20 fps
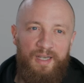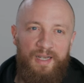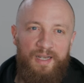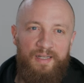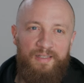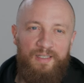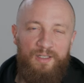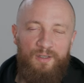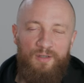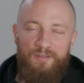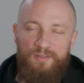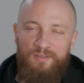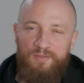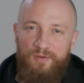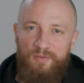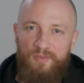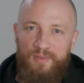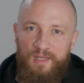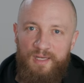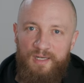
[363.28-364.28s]
And I
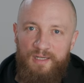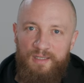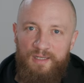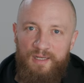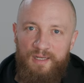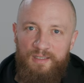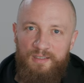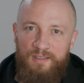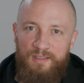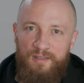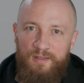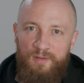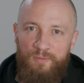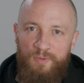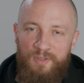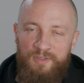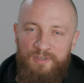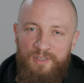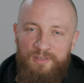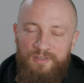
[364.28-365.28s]
also think in the
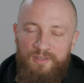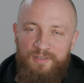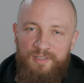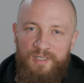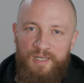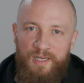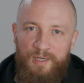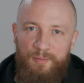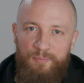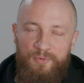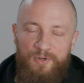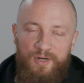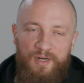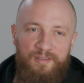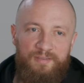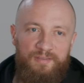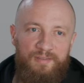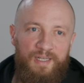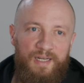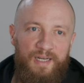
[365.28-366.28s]
100k
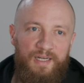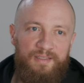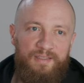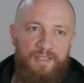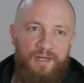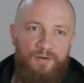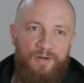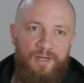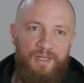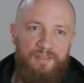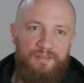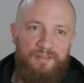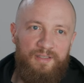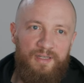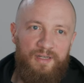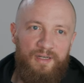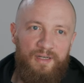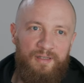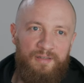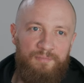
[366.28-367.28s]
price tag, there is
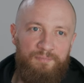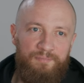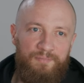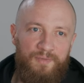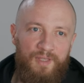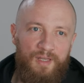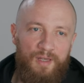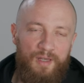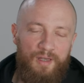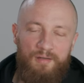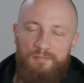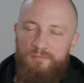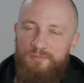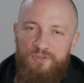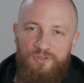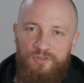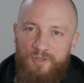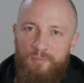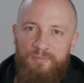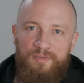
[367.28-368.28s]
uh,
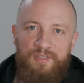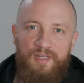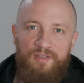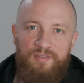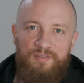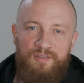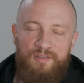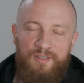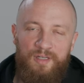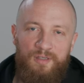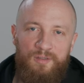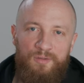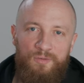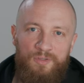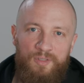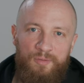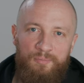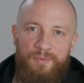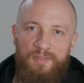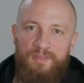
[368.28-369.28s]
some testing
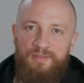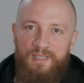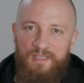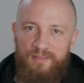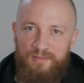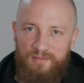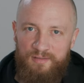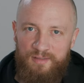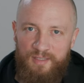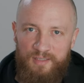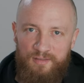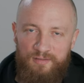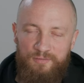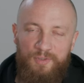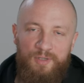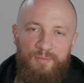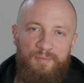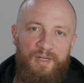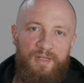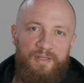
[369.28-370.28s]
included, but that's kind
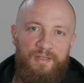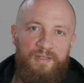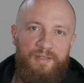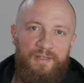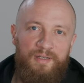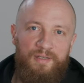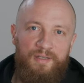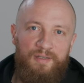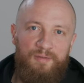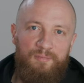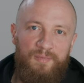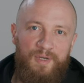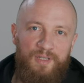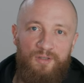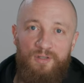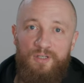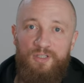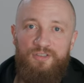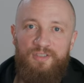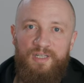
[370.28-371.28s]
of where my my
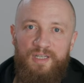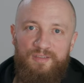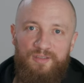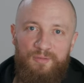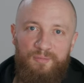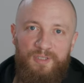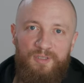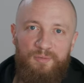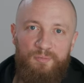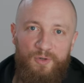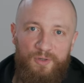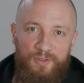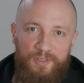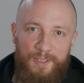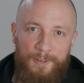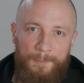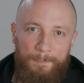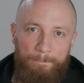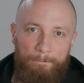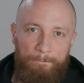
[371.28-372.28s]
knowledge gets a bit
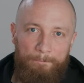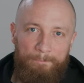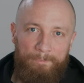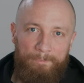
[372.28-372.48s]
murky.